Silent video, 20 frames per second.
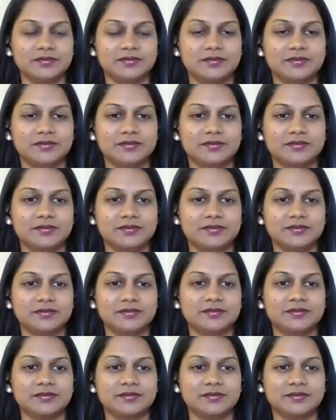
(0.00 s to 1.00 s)

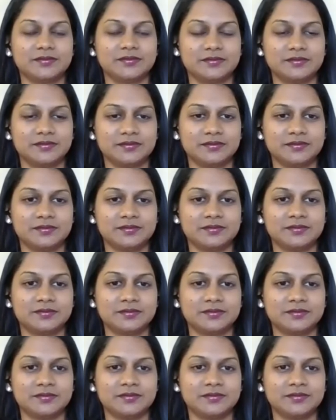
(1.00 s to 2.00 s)

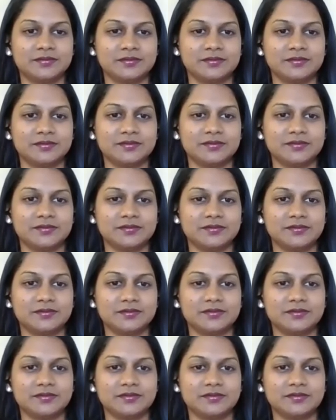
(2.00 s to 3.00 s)

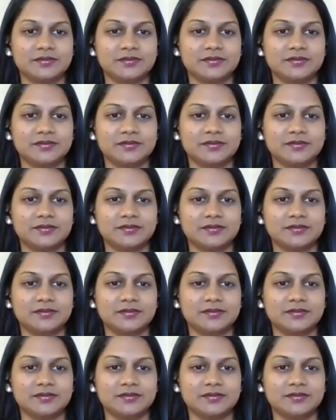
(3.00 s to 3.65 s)
(silent)